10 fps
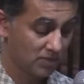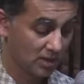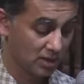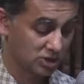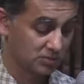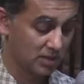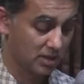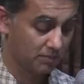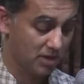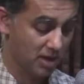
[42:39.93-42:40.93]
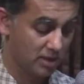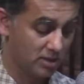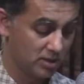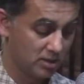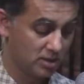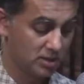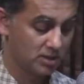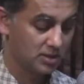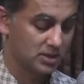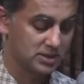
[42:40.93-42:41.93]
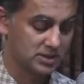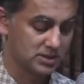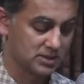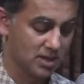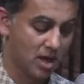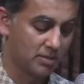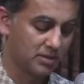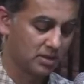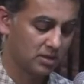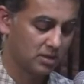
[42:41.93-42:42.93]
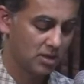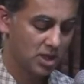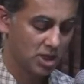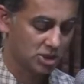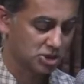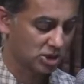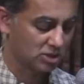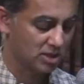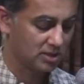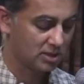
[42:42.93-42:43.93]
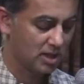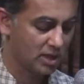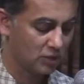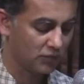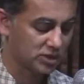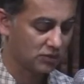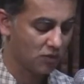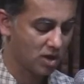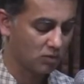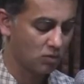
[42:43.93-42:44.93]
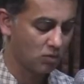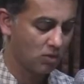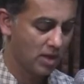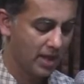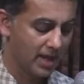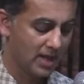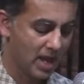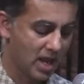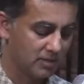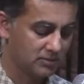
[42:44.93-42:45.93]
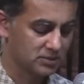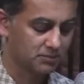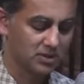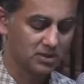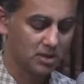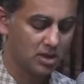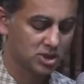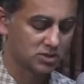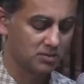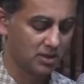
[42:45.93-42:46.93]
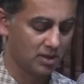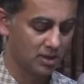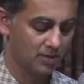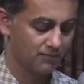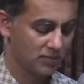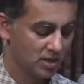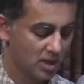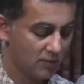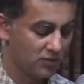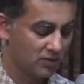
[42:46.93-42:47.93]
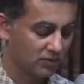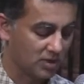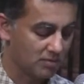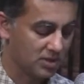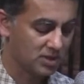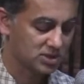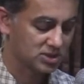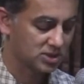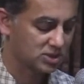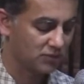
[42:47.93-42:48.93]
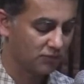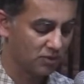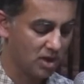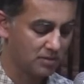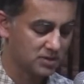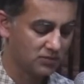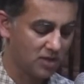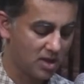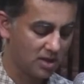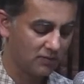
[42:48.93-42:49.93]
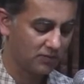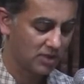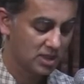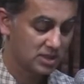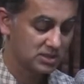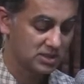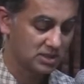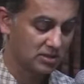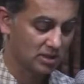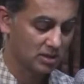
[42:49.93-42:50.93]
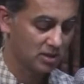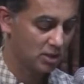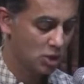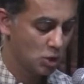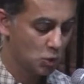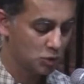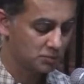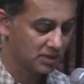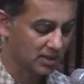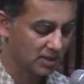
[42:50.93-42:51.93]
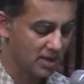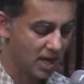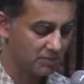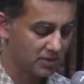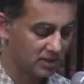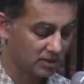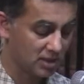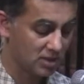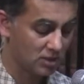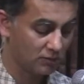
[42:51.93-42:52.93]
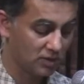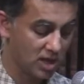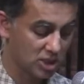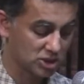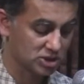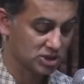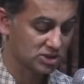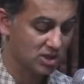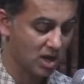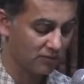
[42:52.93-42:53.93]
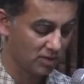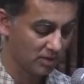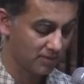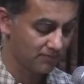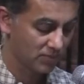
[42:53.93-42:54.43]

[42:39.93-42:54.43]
Lakshmana replied, "This is Rama, a Kshatriya in the line of Ikshvaku, and I am his brother Lakshmana. We have come here searching for Rama's wife, Sita, who has been kidnapped by the king of the Rakshasas, Ravana."